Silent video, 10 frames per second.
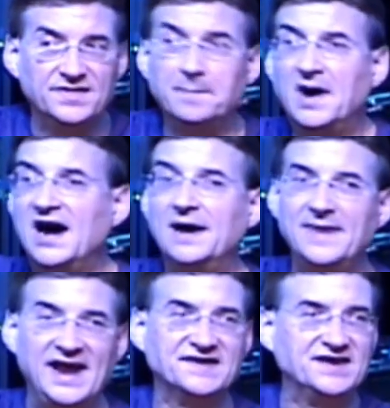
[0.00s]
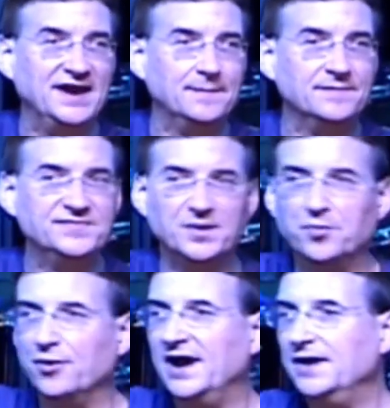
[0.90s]
the mom asks him to
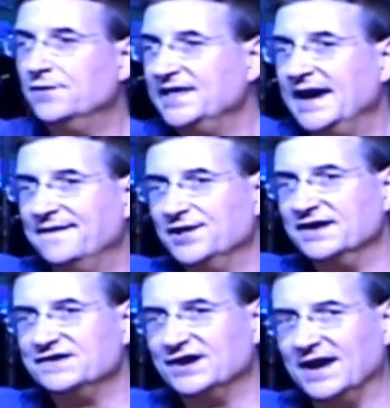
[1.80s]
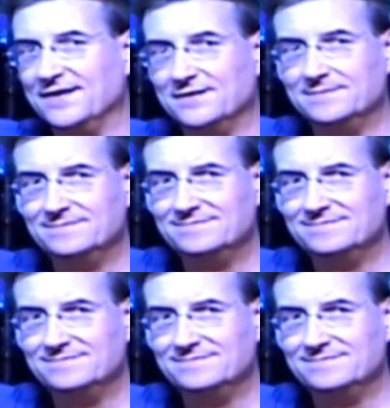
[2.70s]
pray when they have lunch together.